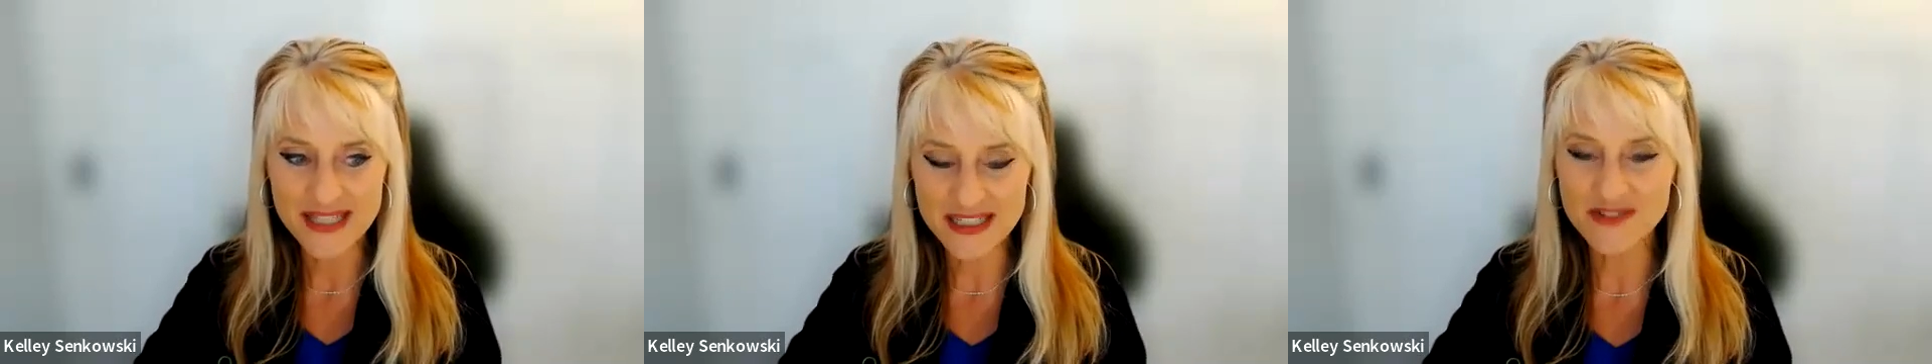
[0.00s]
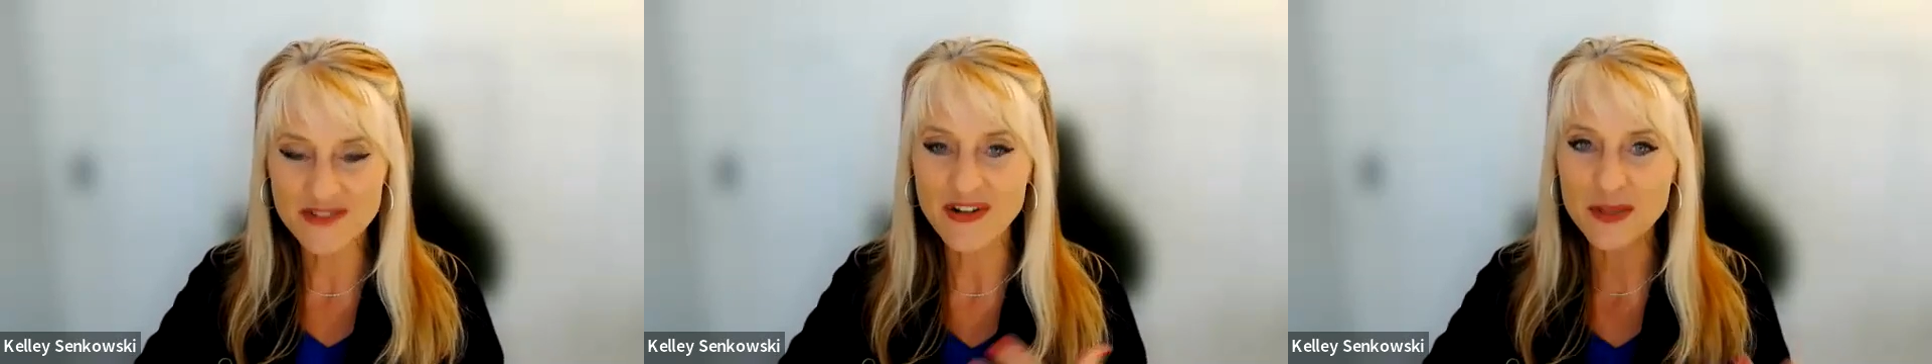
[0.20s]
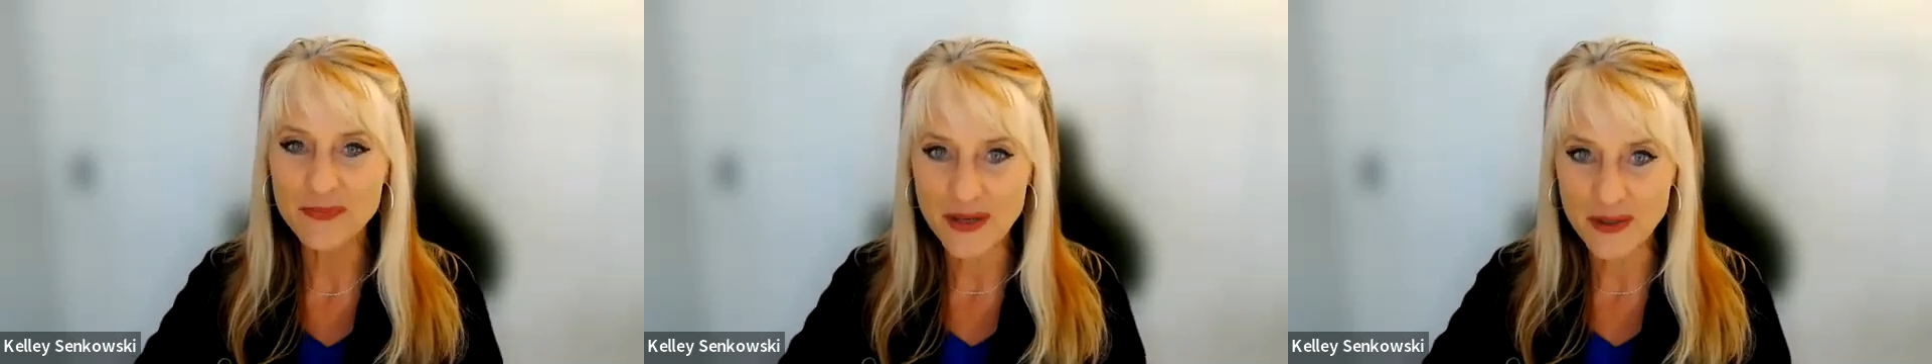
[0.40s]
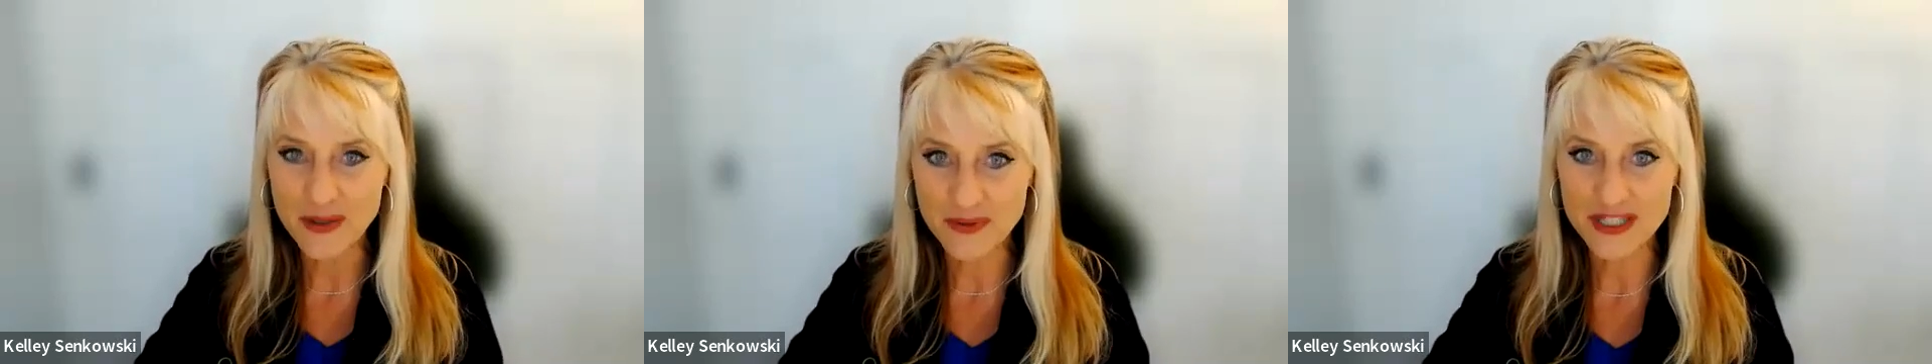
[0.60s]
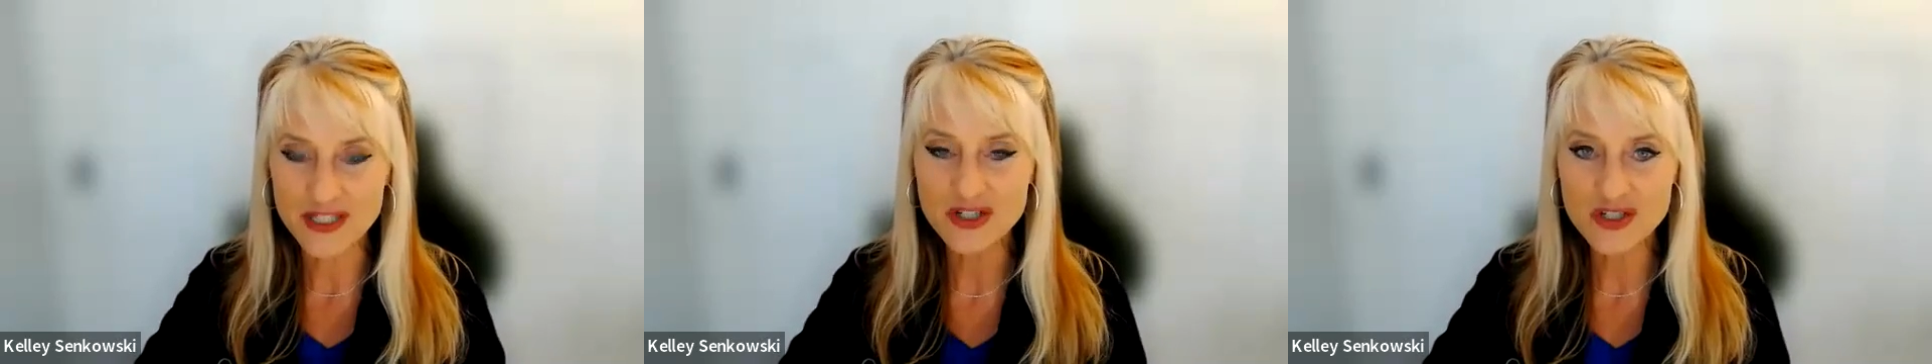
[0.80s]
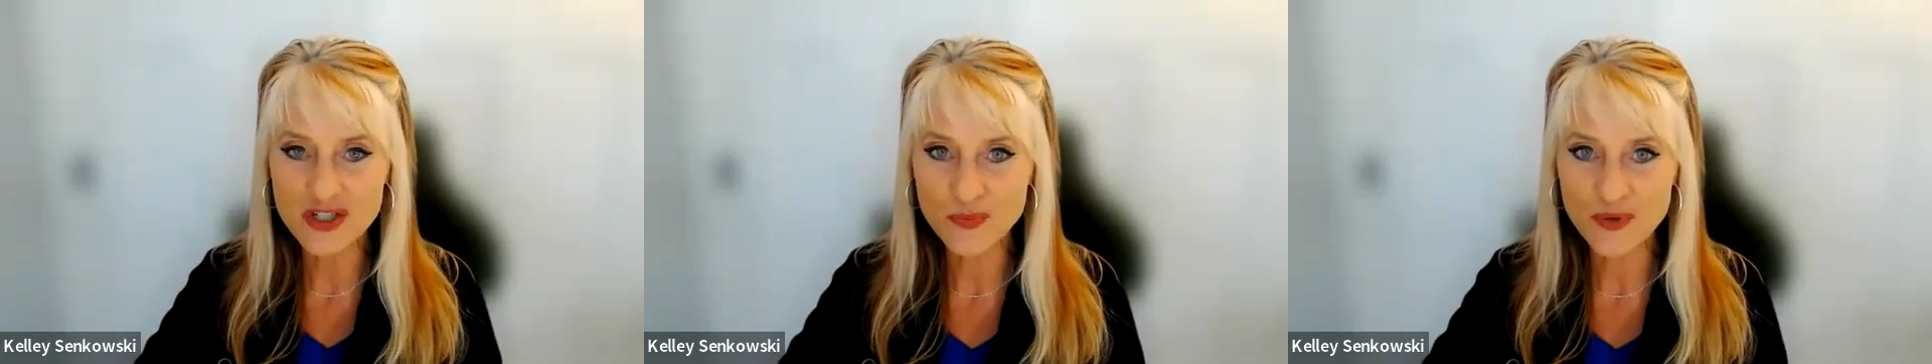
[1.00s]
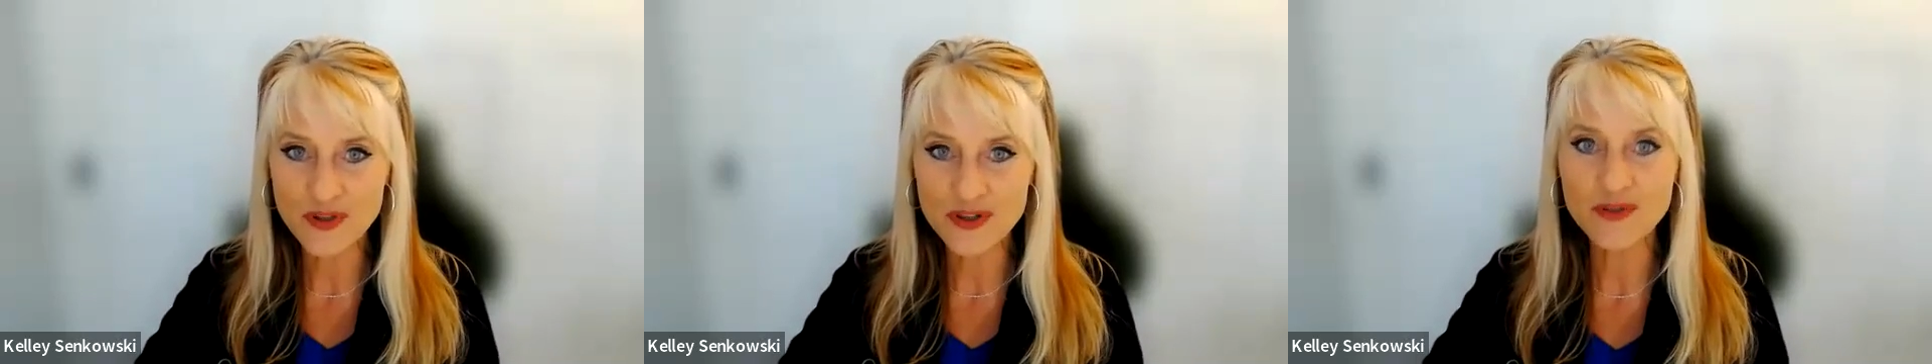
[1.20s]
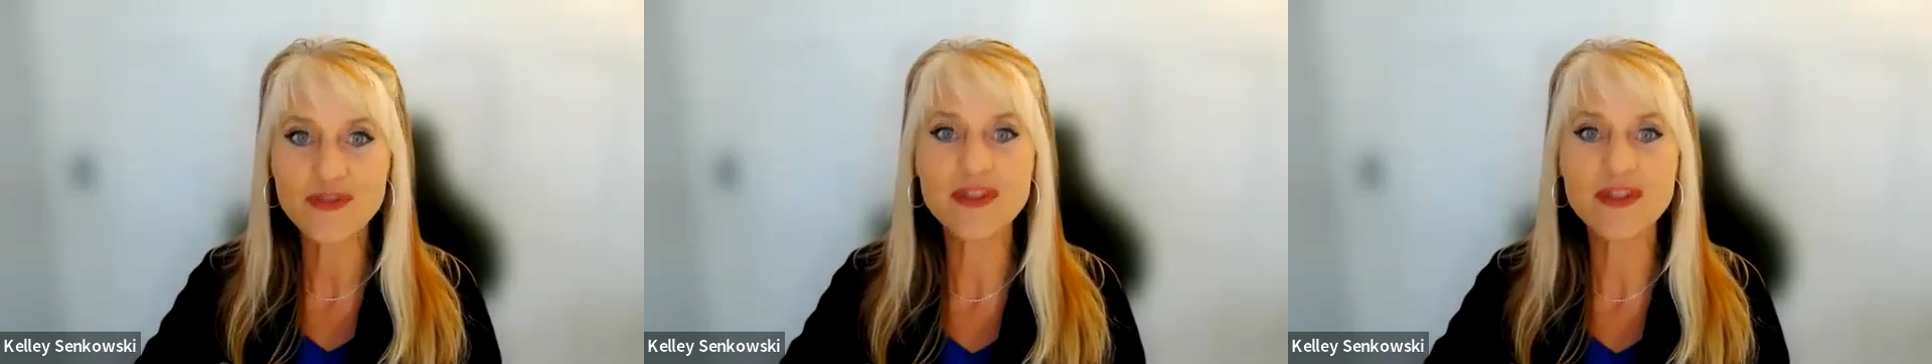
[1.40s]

they develop that relationship with you,